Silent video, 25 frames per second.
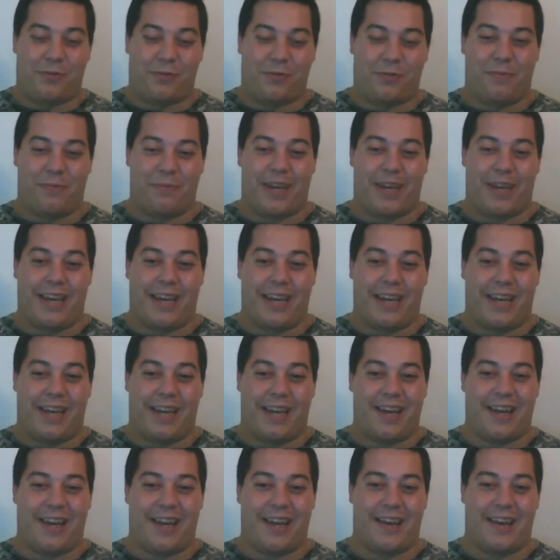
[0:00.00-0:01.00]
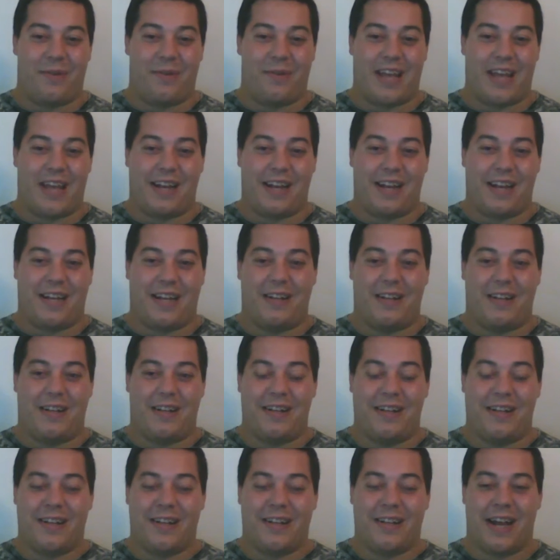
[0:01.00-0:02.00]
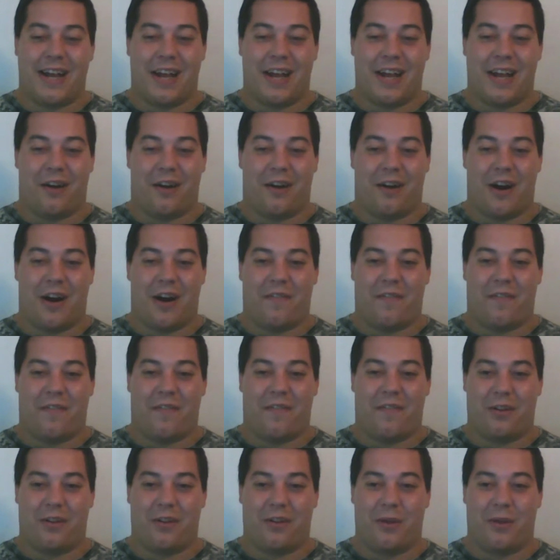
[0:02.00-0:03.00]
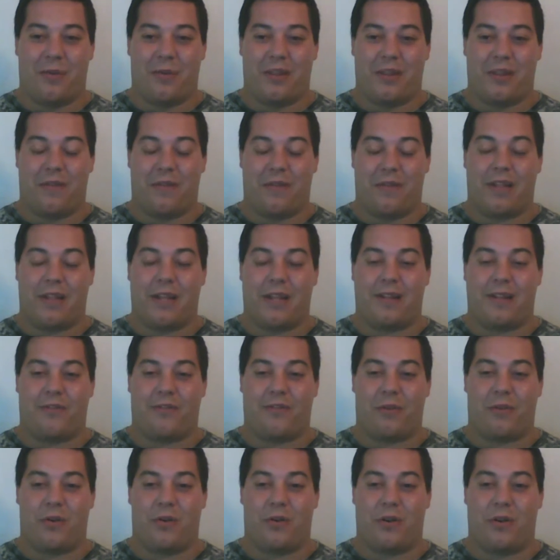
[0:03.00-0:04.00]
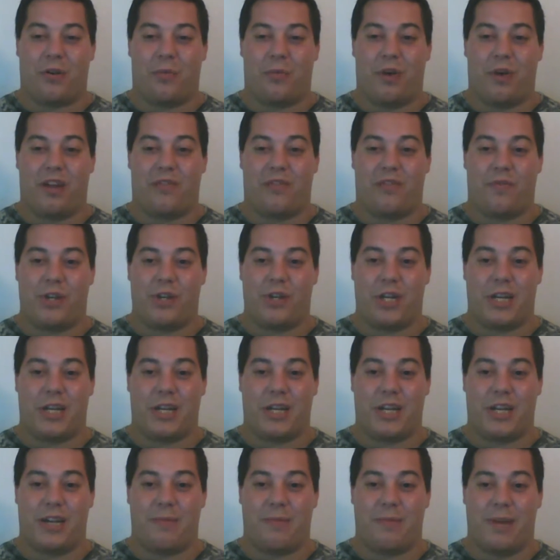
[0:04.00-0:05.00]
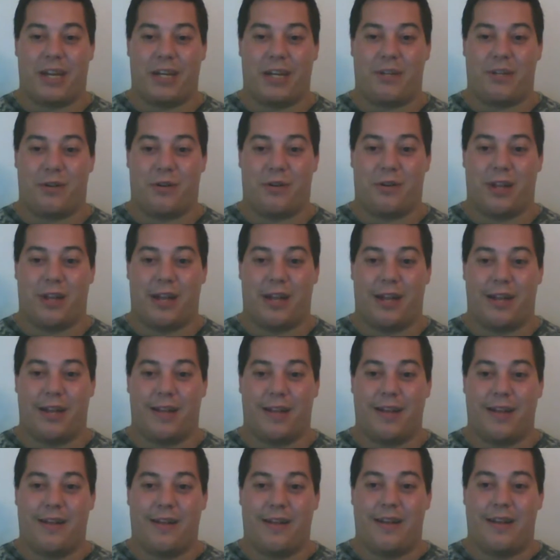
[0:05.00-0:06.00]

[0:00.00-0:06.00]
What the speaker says: which will be we kind of held off a little bit with everything that's going on in West Virginia to make sure that